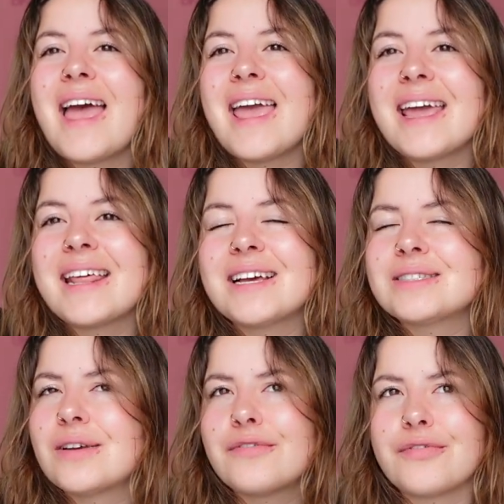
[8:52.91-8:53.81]
It
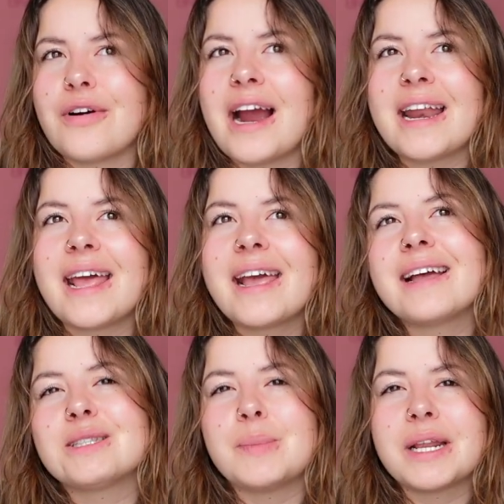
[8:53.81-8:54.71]
is Friday.
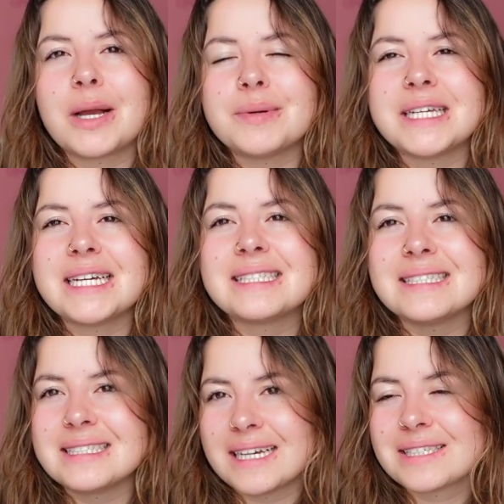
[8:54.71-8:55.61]
It's been a couple days
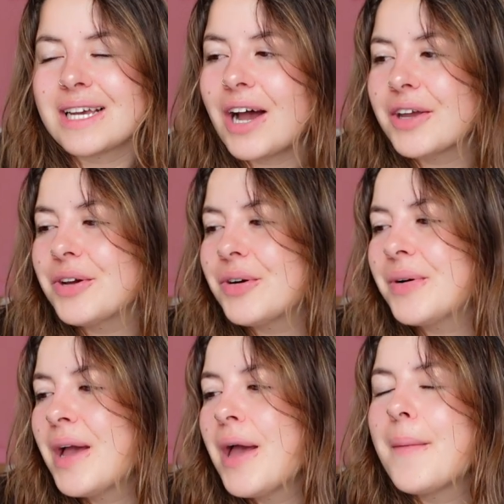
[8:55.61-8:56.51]
since I saw
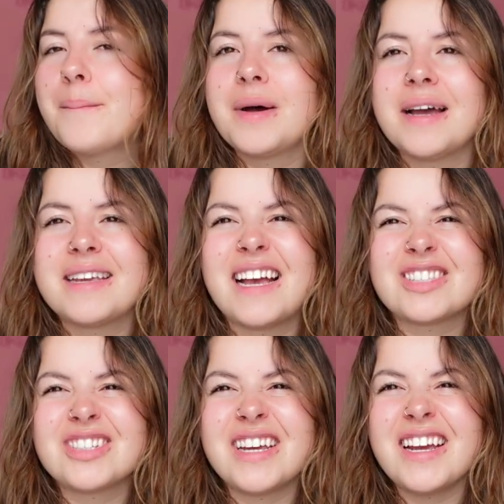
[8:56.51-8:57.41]
you, but
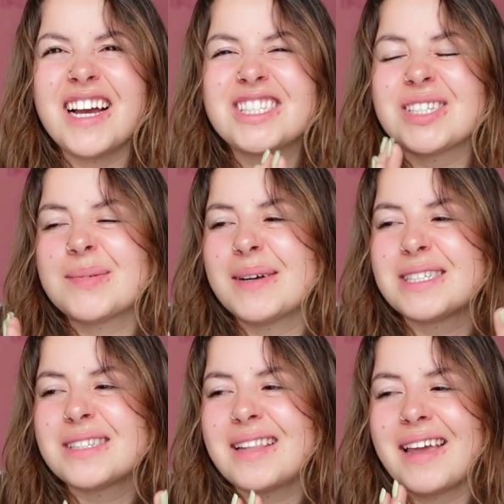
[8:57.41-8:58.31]
yesterday I just
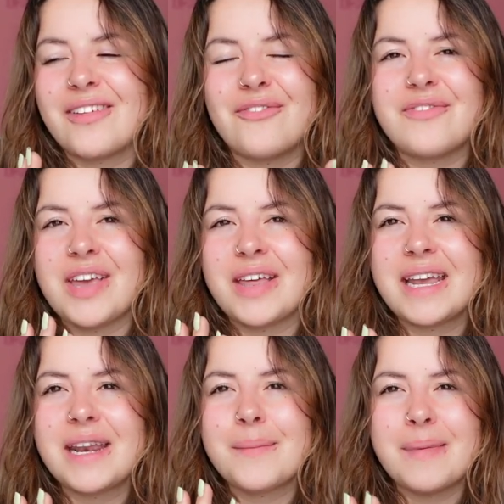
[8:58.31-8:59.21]
wasn't like
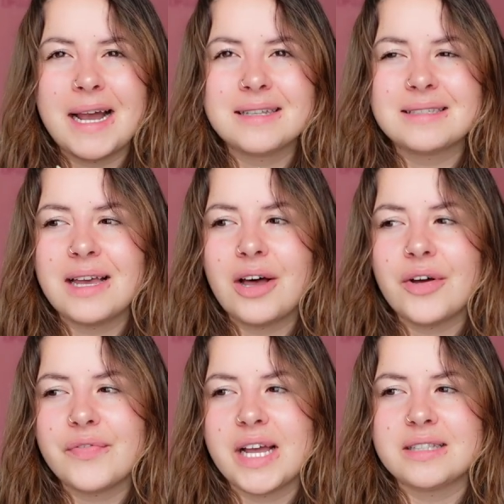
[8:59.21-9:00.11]
feeling
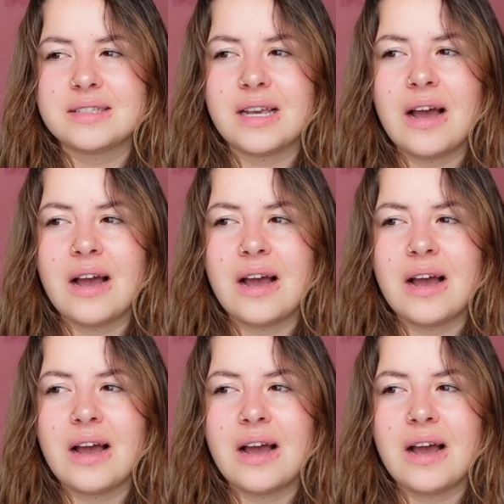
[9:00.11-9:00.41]
myself, and so